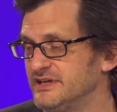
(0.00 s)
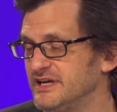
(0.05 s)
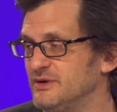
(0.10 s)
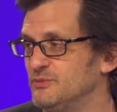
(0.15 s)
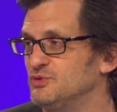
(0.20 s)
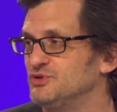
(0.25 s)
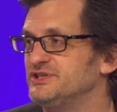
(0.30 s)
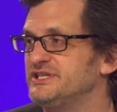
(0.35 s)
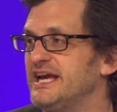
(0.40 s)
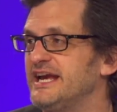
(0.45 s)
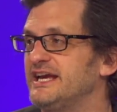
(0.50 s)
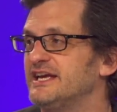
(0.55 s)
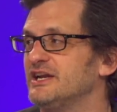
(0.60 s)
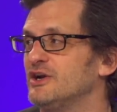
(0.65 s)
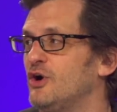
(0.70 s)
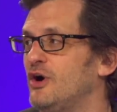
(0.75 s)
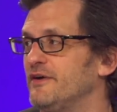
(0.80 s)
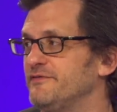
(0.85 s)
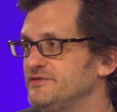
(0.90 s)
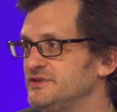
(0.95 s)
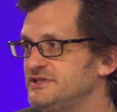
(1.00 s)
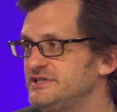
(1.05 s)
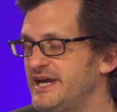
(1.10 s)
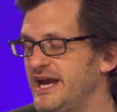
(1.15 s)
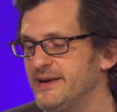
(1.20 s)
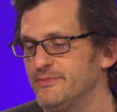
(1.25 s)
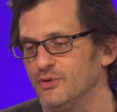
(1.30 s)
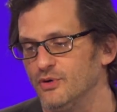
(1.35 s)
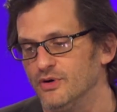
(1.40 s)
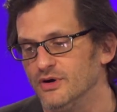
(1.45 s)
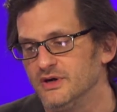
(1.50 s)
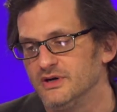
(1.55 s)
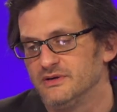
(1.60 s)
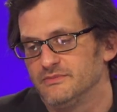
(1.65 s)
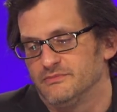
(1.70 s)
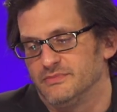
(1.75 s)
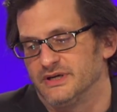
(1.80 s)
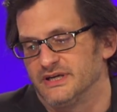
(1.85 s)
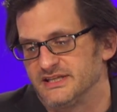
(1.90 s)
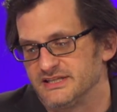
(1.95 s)
It will take it off the table,
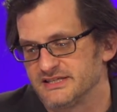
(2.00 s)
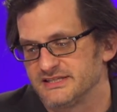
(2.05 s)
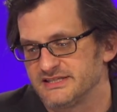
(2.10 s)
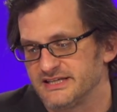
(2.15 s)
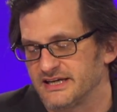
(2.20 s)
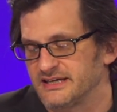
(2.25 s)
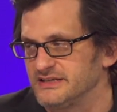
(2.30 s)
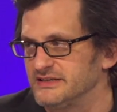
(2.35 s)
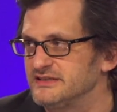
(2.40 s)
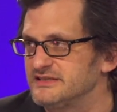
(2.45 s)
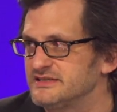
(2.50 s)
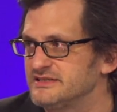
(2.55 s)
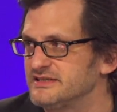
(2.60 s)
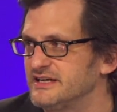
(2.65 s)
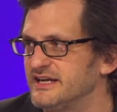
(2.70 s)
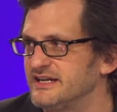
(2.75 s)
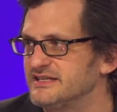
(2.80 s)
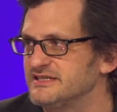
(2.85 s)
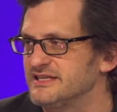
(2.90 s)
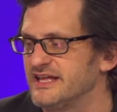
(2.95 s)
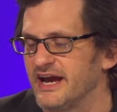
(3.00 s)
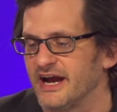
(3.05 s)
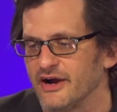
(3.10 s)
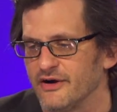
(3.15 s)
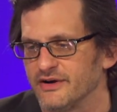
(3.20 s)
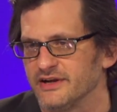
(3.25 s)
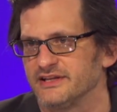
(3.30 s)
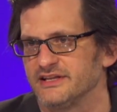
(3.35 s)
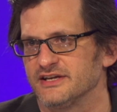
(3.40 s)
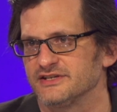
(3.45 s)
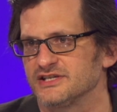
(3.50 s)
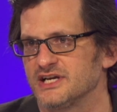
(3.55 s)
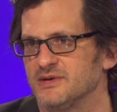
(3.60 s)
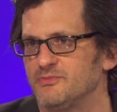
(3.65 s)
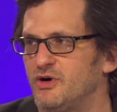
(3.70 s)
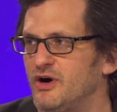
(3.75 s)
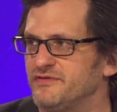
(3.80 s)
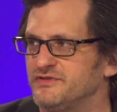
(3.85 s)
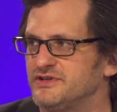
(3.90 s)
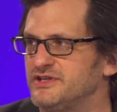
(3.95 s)
but it's a sickness, and it's there, and it doesn't
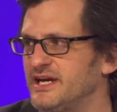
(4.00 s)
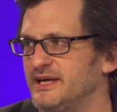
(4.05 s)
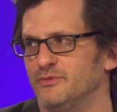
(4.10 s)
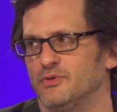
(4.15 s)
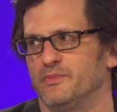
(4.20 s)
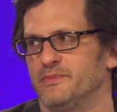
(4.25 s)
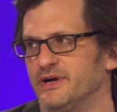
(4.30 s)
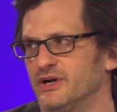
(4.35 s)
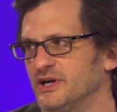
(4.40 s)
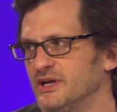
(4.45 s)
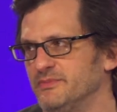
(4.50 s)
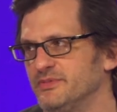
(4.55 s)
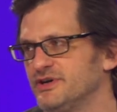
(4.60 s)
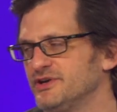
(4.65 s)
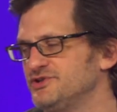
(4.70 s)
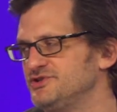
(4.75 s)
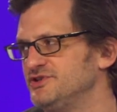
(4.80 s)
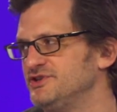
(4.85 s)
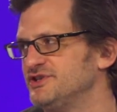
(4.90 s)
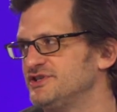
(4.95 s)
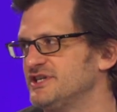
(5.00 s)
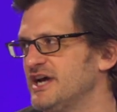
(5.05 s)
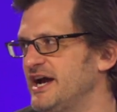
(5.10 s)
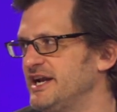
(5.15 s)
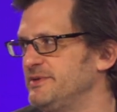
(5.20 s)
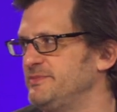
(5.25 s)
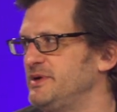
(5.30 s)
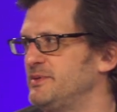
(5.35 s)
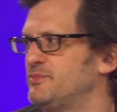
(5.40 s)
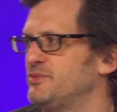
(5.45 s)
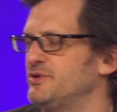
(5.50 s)
come off the table merely because you decide to be a